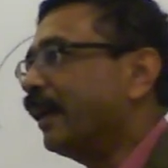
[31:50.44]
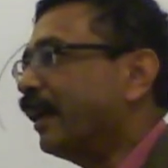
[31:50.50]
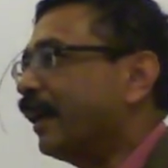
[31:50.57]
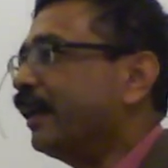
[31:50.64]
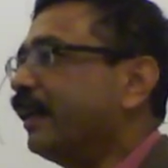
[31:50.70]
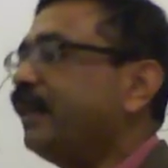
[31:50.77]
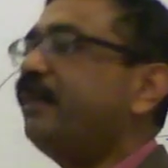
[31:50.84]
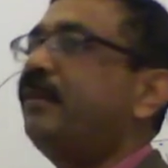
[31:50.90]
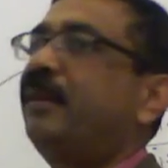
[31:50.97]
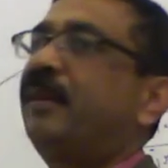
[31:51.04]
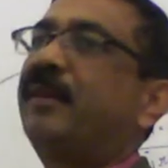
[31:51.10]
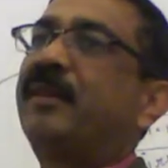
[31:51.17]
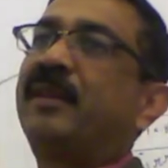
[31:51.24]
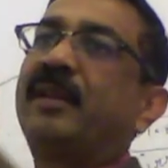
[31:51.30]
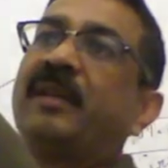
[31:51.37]
anything
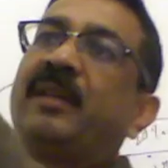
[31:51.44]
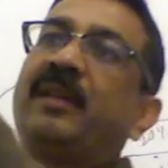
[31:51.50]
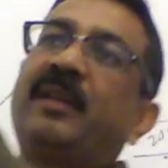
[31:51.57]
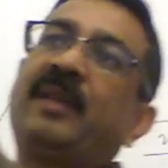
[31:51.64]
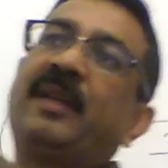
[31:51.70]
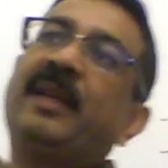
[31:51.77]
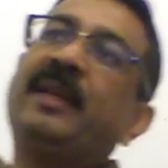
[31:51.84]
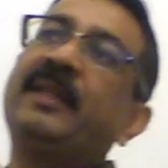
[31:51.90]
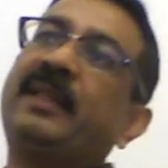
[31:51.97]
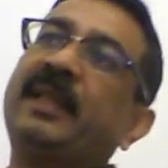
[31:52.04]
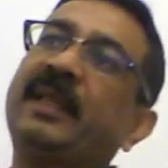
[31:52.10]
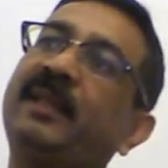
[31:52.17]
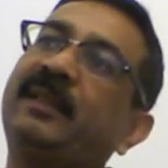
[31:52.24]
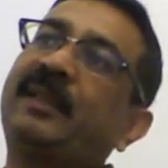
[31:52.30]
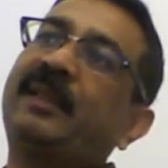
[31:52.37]

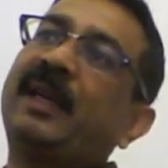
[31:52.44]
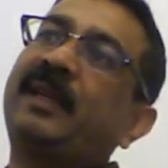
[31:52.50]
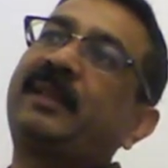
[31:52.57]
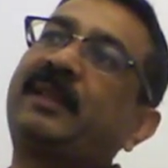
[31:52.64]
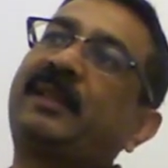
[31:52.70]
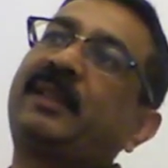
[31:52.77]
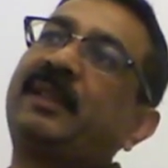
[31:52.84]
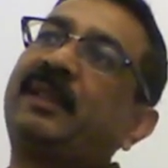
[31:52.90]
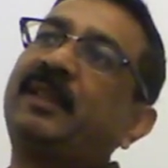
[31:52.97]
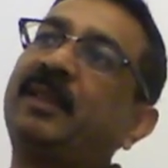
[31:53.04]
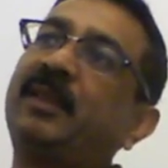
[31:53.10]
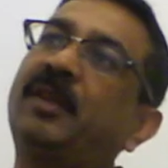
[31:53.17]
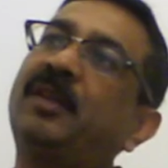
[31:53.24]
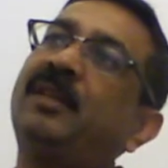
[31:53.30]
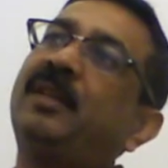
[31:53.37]
that
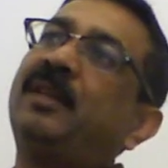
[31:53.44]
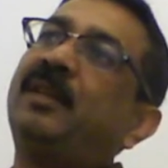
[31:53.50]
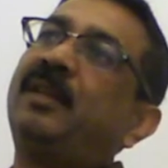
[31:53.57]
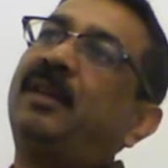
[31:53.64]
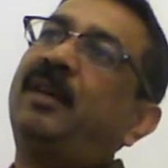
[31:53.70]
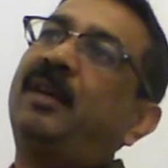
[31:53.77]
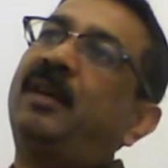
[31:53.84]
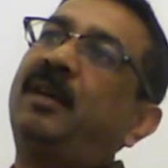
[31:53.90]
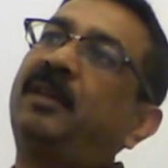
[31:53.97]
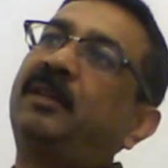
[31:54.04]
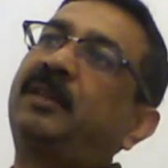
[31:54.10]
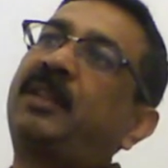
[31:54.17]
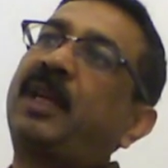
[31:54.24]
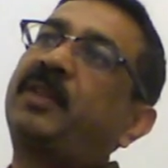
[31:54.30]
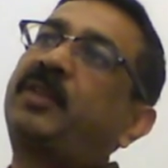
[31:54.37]

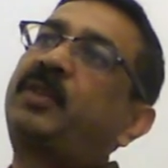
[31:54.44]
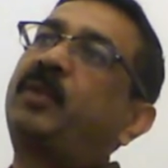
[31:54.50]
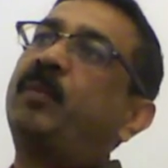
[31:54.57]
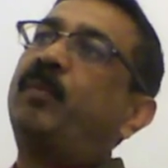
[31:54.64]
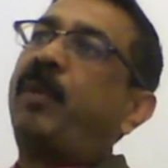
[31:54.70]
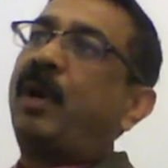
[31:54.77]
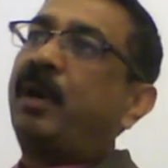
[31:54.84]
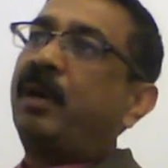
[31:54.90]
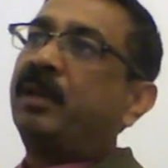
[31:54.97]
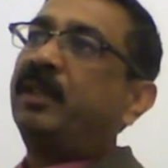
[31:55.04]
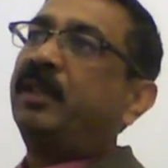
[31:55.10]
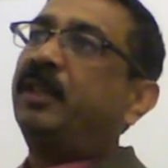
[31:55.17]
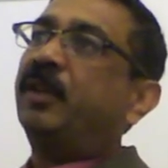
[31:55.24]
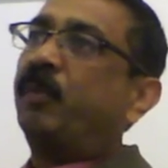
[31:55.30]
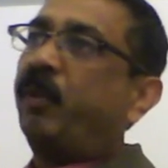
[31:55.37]
tries to
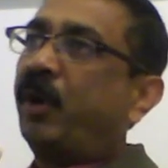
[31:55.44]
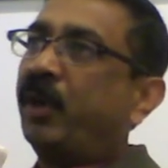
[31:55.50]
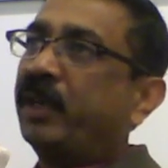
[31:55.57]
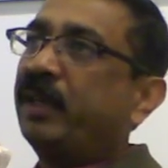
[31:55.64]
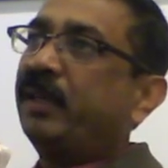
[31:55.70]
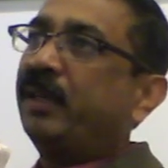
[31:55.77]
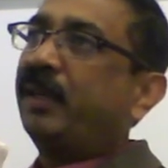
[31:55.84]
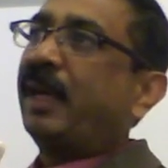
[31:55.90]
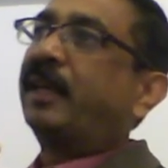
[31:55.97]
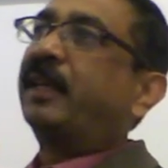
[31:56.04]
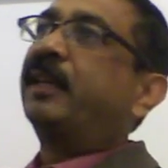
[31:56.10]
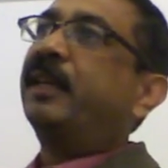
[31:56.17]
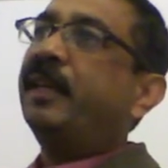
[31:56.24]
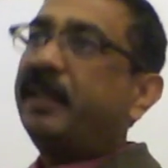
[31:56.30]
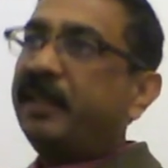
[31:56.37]
burn your body, like
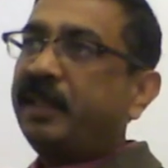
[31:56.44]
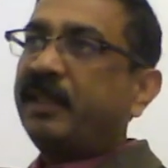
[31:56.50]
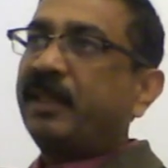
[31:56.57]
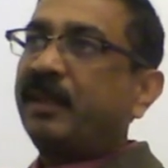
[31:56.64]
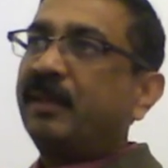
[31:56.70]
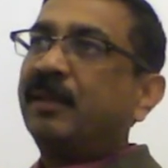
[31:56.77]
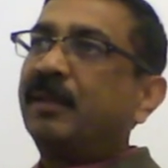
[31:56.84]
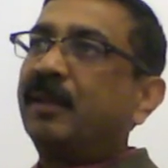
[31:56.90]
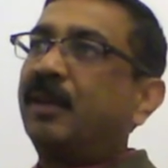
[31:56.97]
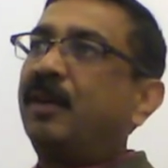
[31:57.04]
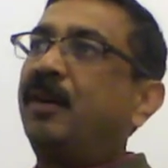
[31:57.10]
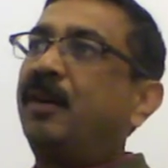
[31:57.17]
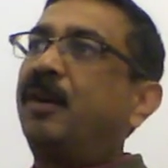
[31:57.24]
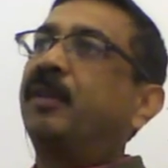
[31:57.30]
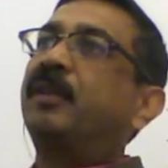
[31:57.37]
heat
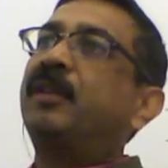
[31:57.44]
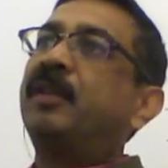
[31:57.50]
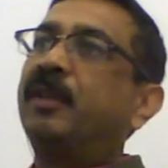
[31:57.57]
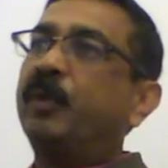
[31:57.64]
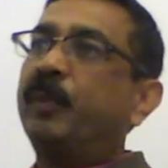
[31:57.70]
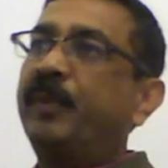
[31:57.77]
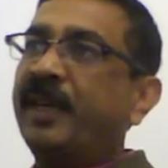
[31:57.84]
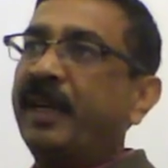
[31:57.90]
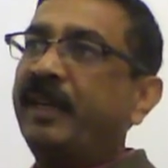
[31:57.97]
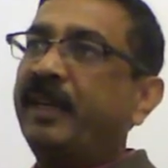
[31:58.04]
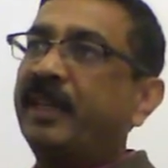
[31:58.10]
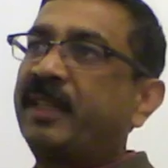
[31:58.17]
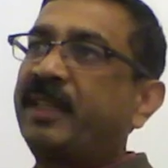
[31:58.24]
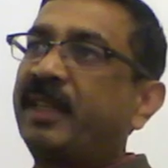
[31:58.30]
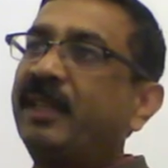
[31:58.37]
or UV
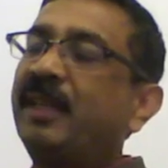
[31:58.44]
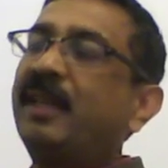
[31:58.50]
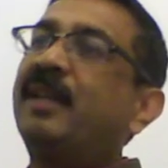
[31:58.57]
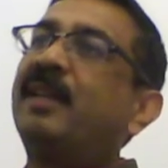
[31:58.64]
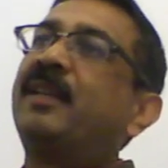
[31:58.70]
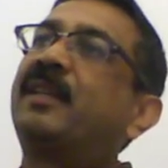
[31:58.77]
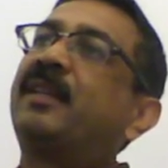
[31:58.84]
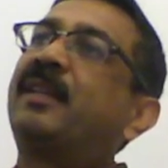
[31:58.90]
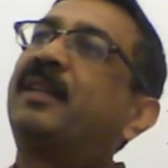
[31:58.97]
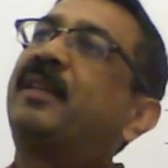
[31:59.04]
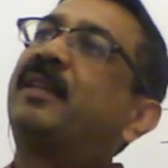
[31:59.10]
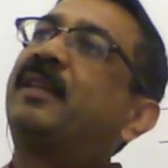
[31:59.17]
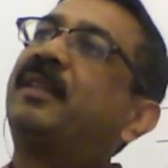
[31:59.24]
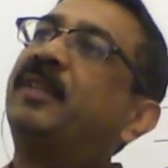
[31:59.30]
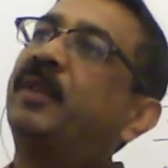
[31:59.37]
radiation,
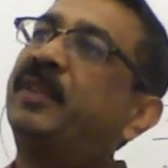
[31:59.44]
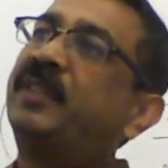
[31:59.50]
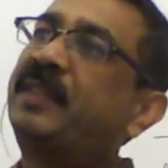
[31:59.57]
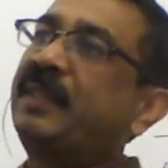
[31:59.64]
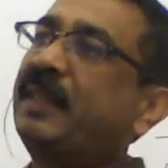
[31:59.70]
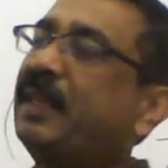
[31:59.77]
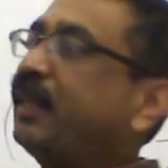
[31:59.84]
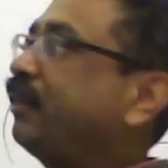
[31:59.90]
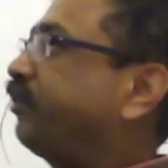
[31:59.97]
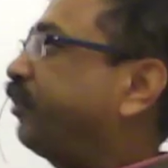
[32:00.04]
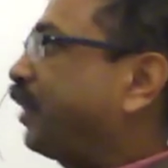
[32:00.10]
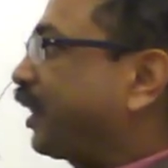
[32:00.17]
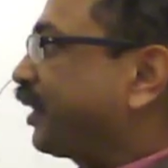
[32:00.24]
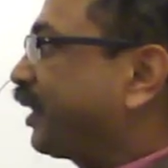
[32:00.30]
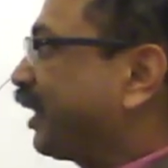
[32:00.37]
your skin
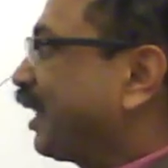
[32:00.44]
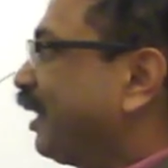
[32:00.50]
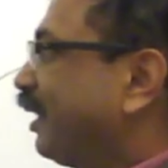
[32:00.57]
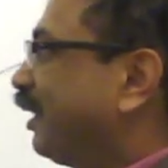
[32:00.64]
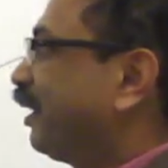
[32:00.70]
first